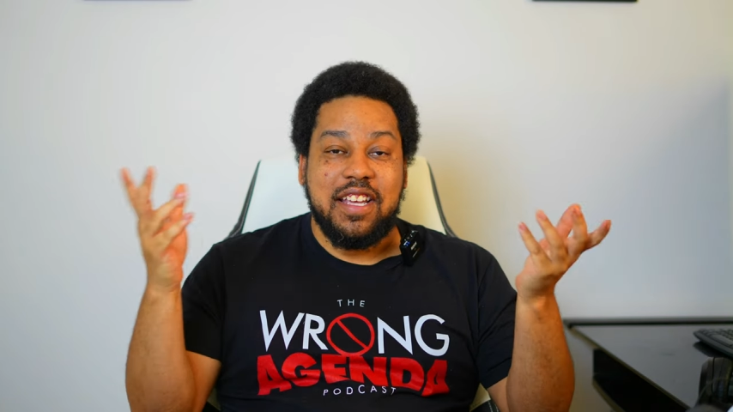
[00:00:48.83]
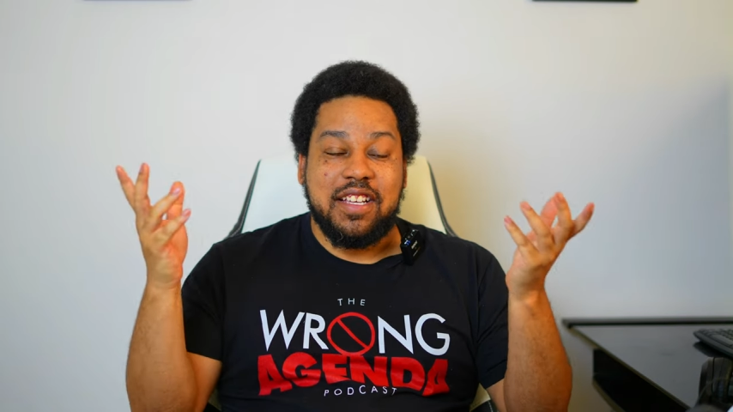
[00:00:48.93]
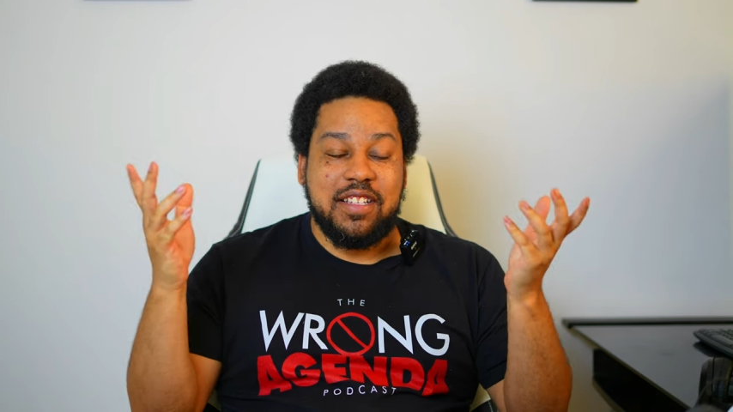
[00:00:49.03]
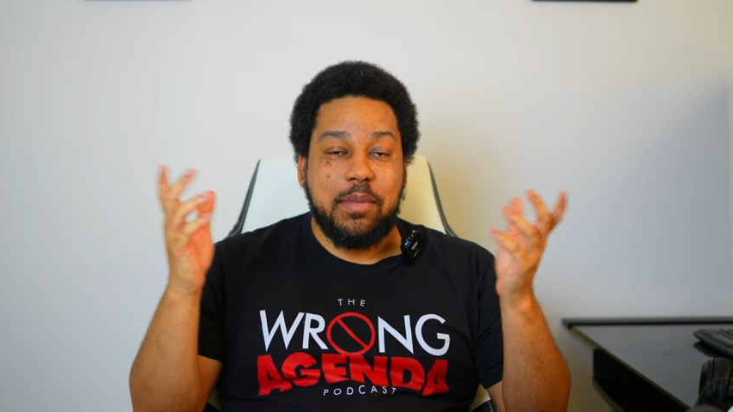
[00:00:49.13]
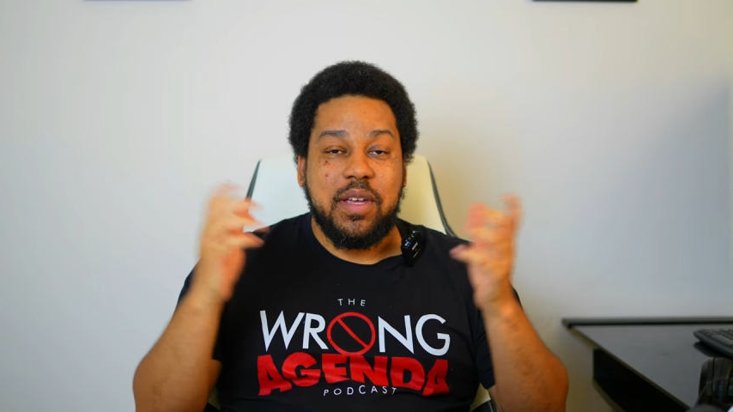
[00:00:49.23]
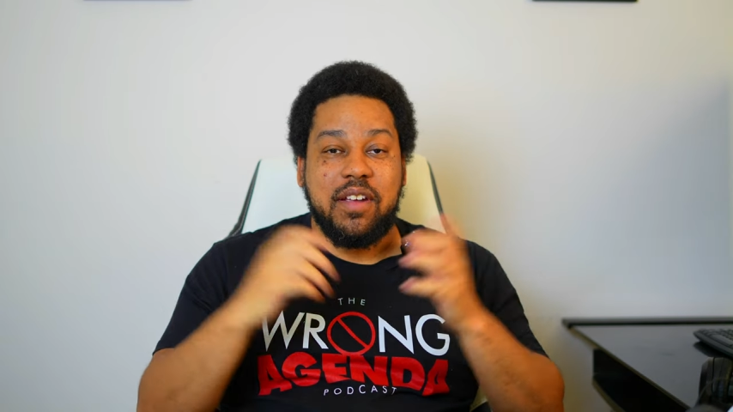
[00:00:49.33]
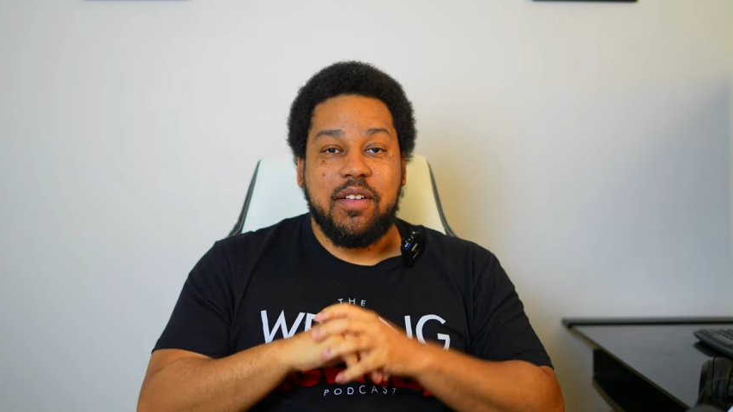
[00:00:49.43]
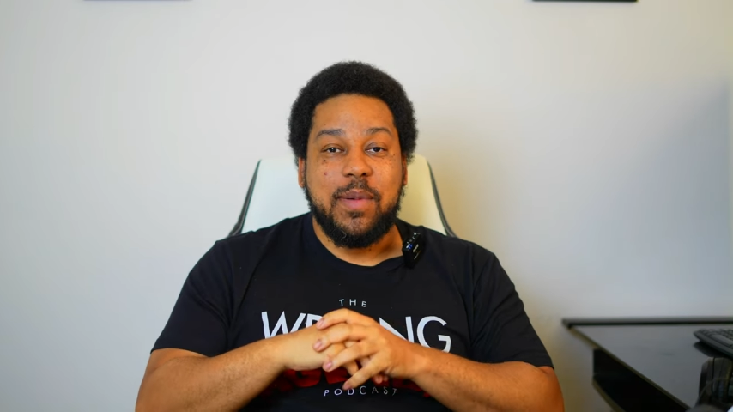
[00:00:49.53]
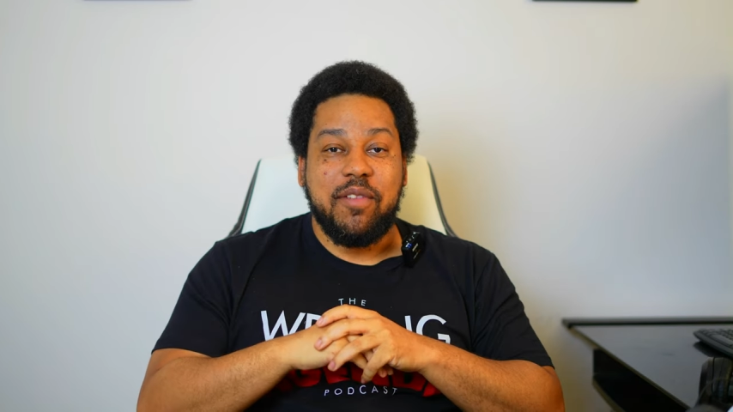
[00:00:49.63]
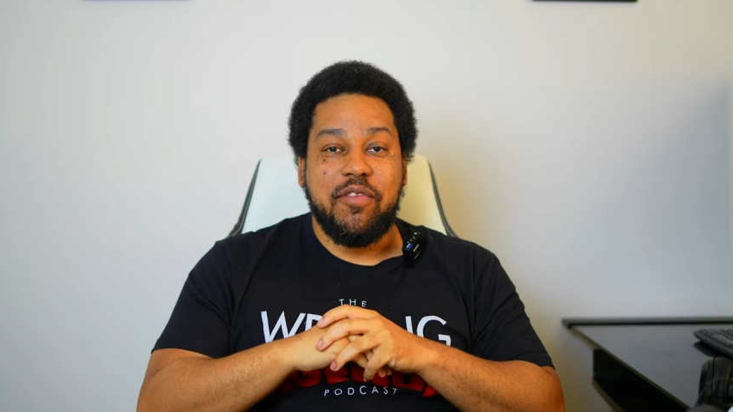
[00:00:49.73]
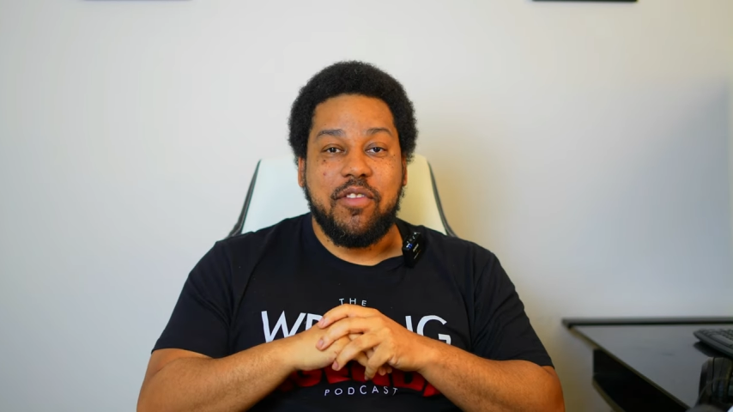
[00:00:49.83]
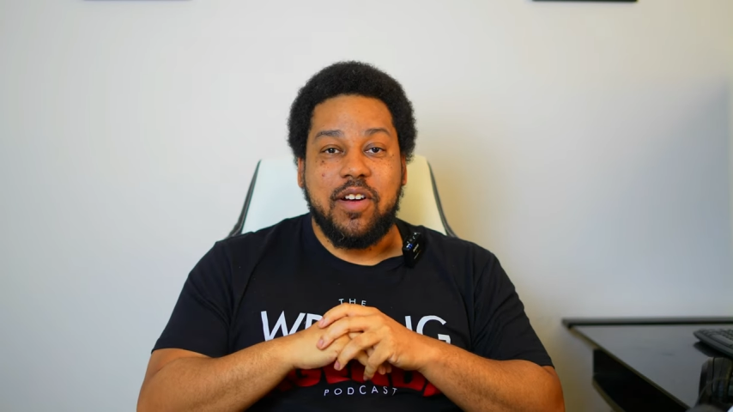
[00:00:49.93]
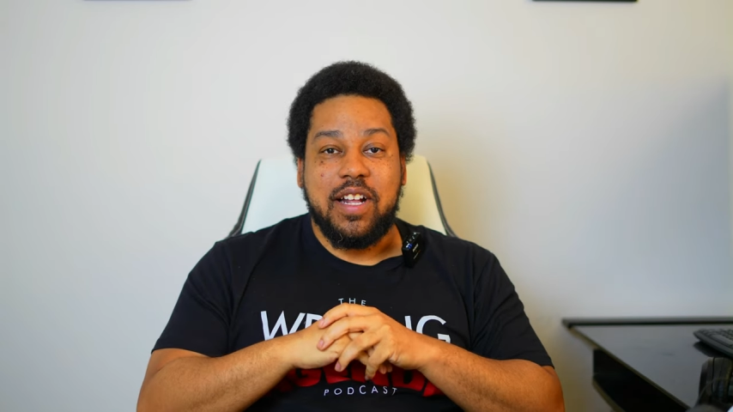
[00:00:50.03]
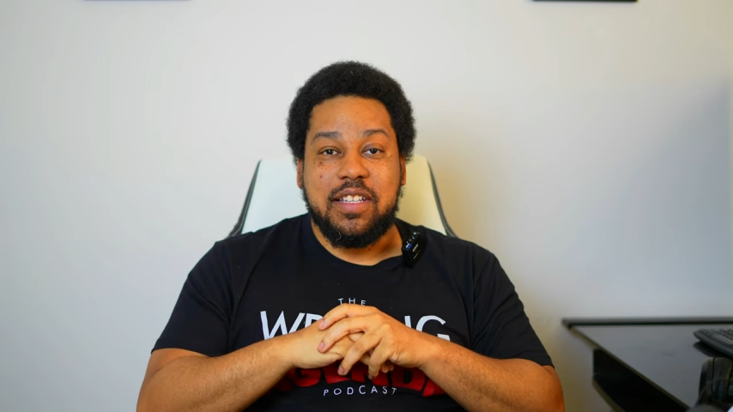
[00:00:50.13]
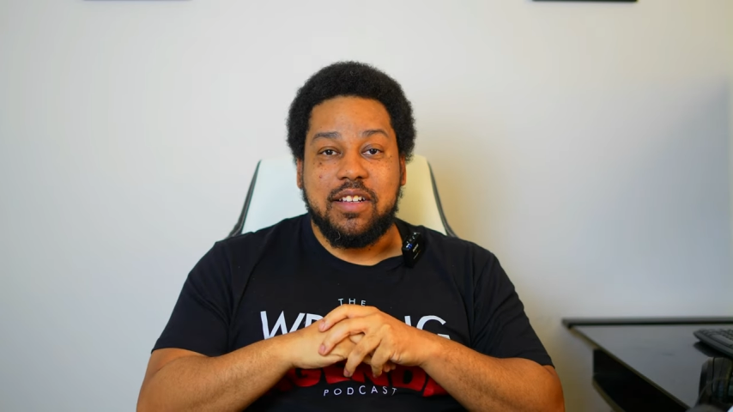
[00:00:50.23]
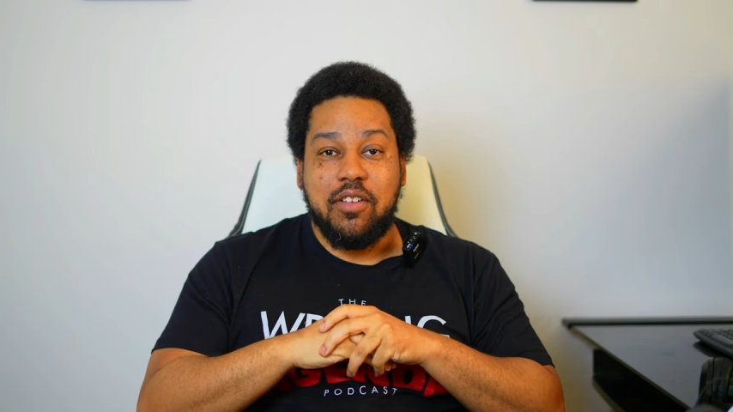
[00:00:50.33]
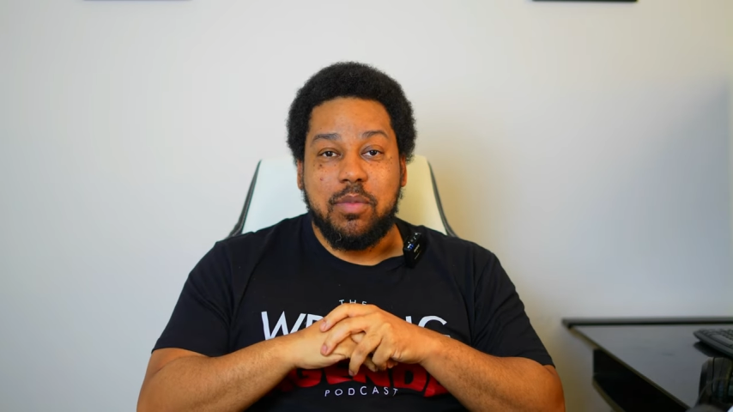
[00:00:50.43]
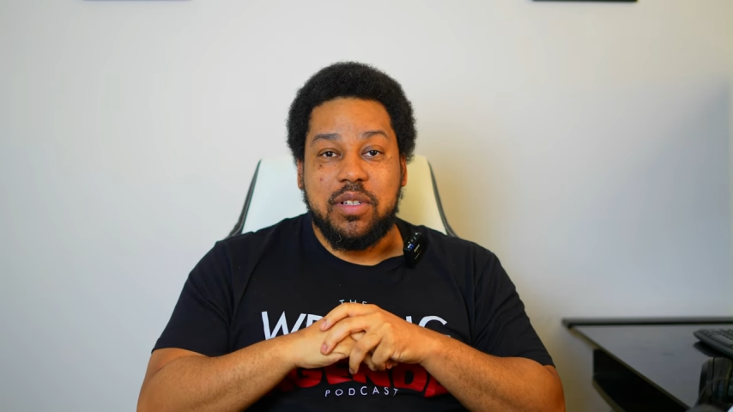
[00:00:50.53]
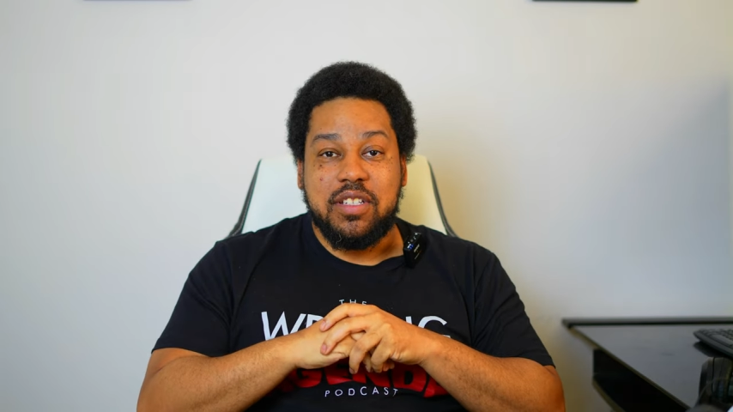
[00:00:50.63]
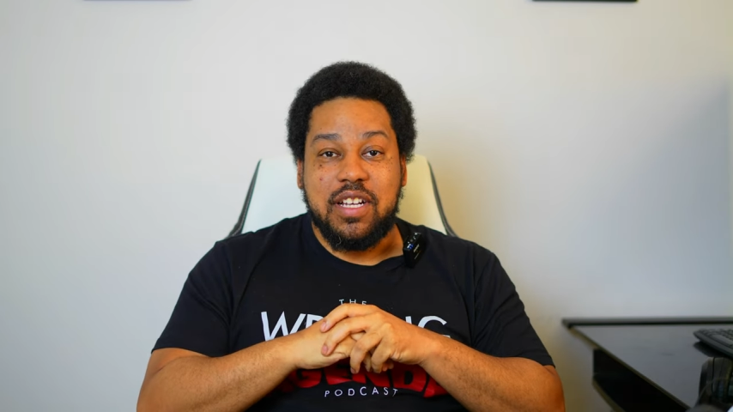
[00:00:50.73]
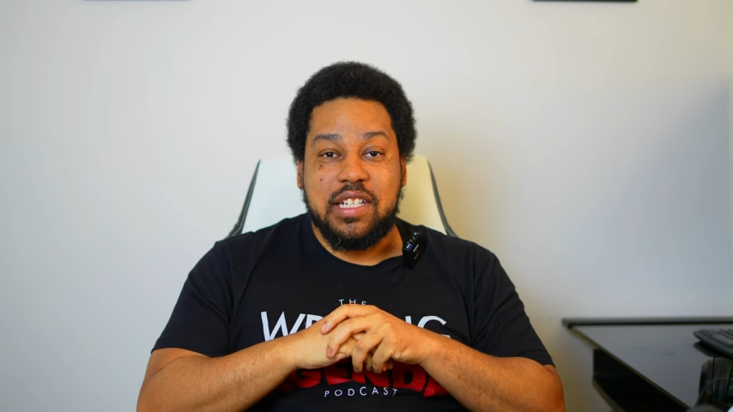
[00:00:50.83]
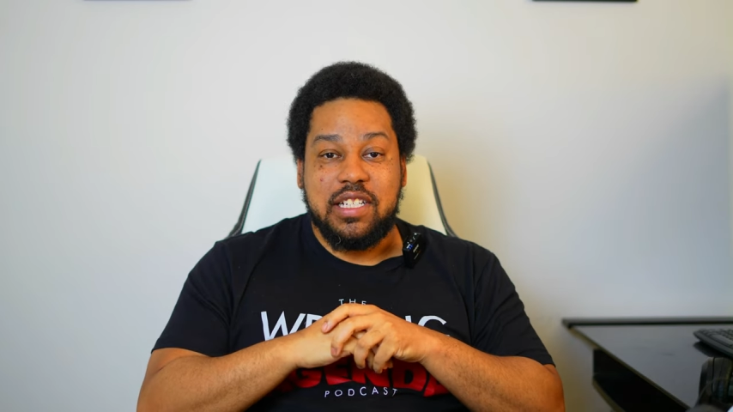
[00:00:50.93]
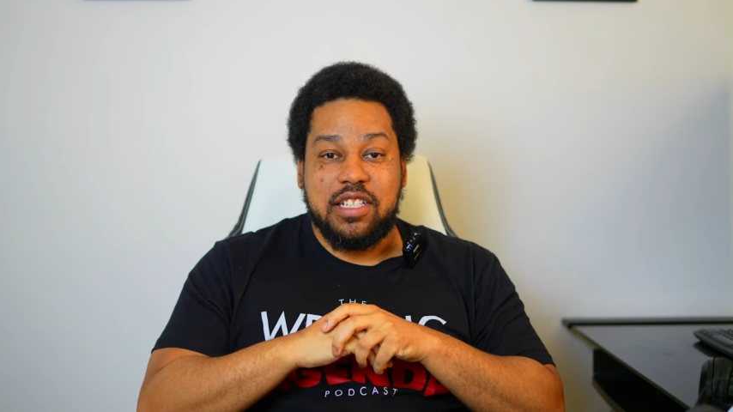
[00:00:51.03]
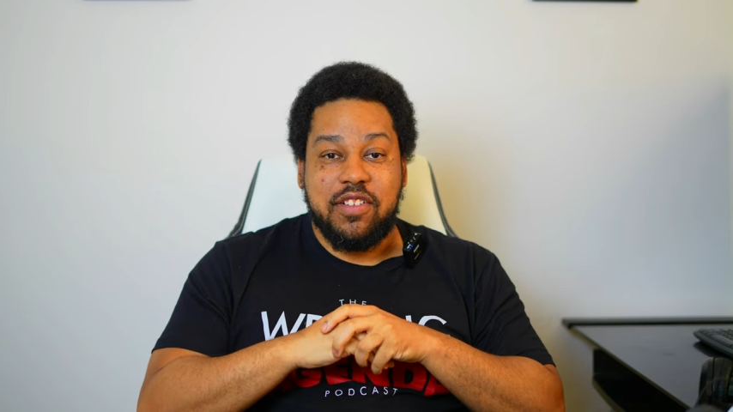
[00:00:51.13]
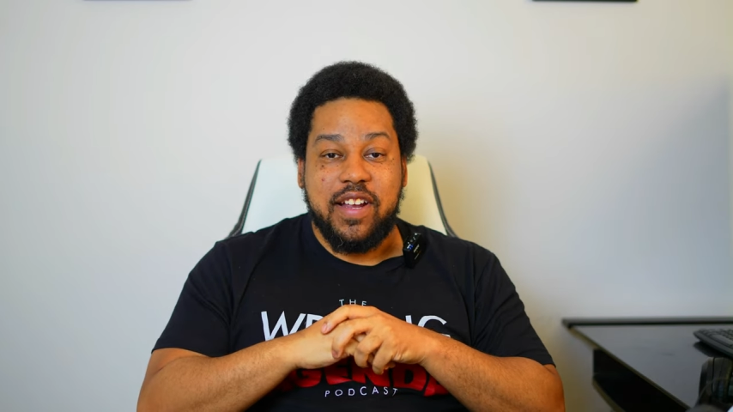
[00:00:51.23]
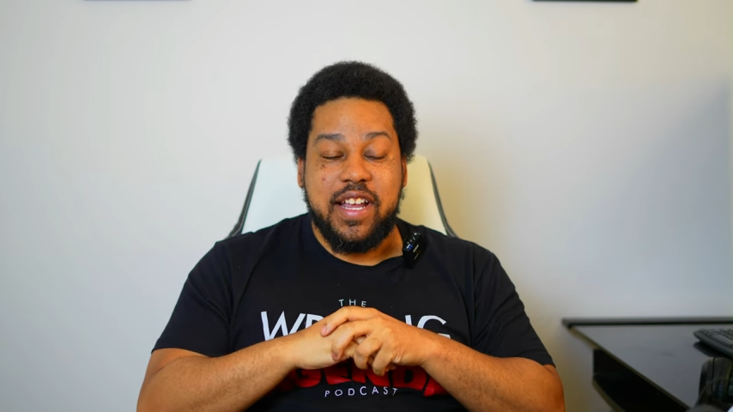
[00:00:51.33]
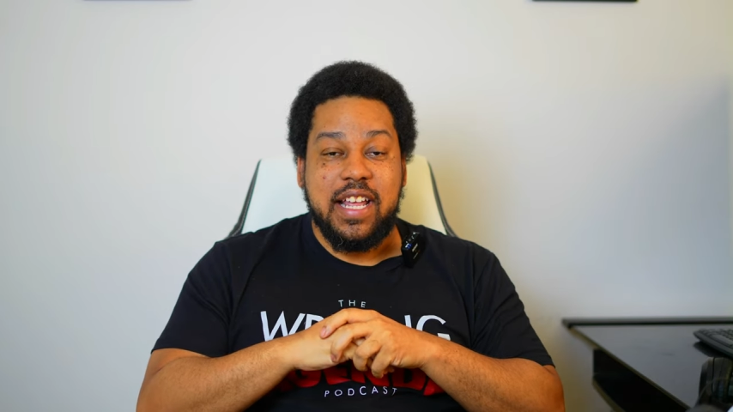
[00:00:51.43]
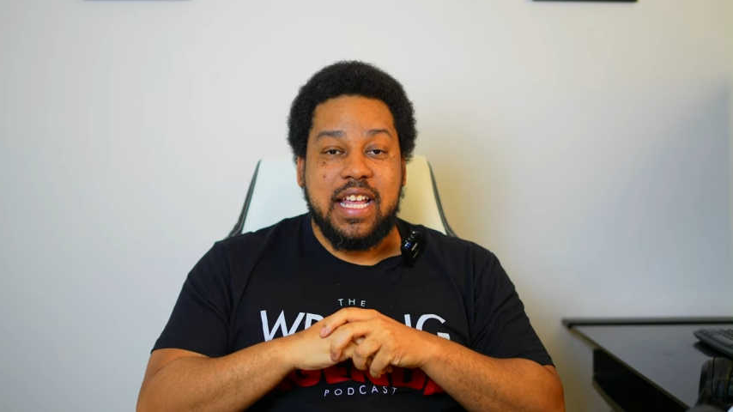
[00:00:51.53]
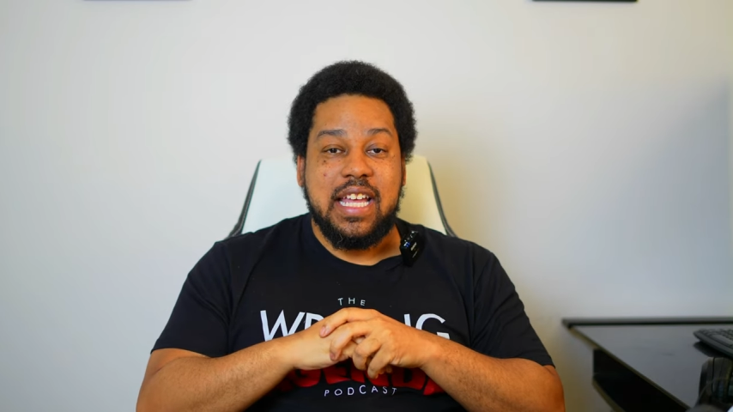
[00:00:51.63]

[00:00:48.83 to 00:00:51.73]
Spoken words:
because I'm here for it. I think open discussion is great.